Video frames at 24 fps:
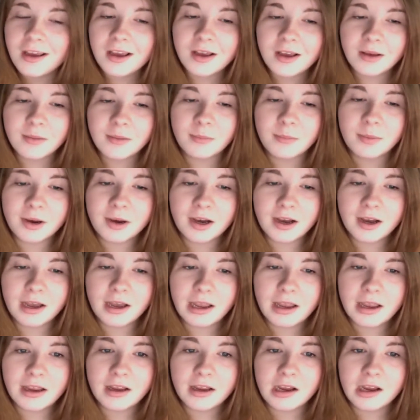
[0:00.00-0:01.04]

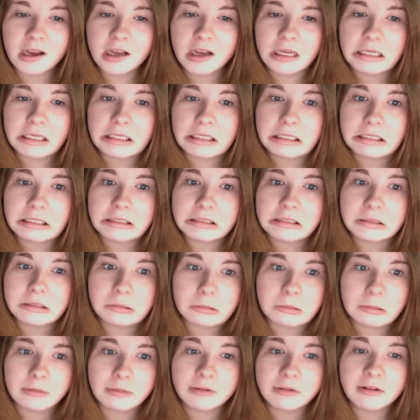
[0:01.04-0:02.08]
but, so
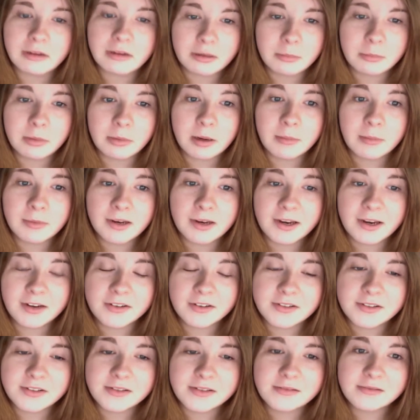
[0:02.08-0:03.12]
I look like a bum, and I
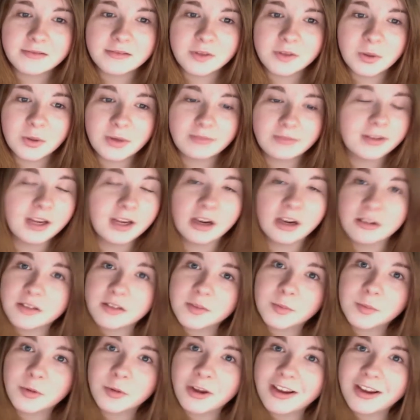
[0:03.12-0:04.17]
just don't even care at this
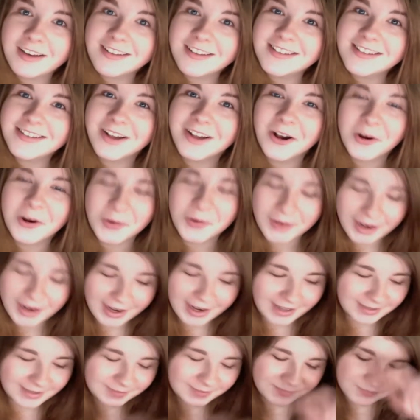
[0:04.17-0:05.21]
point, so,
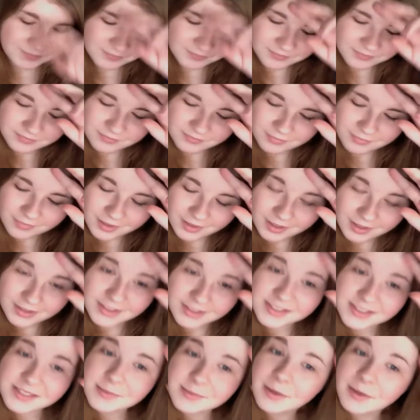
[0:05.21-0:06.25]

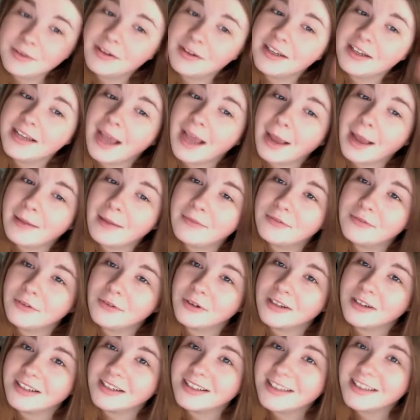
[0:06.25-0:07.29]
this is my recap
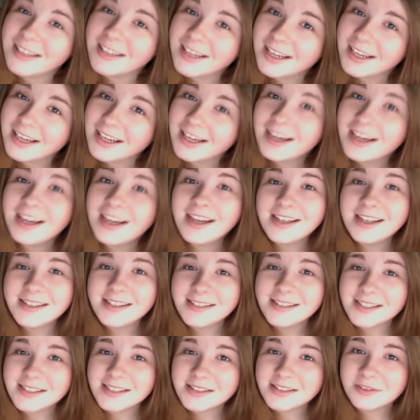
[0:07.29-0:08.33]
for Glee,
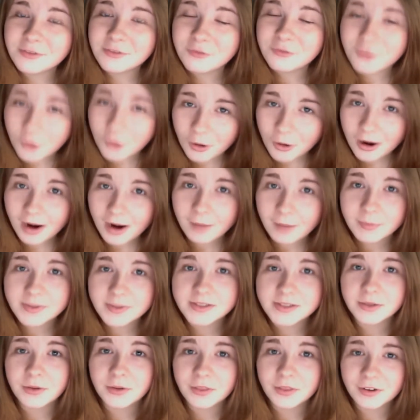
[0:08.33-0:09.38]
season 4,
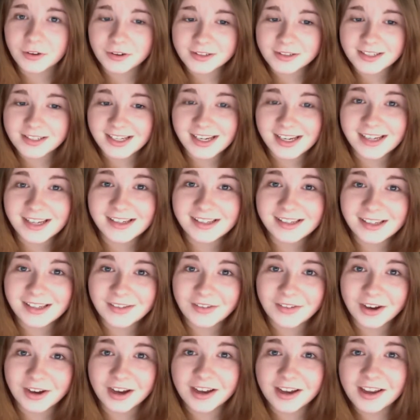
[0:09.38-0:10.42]
episode 13,
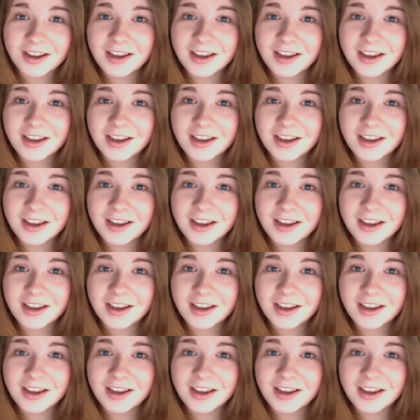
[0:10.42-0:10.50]
Diva.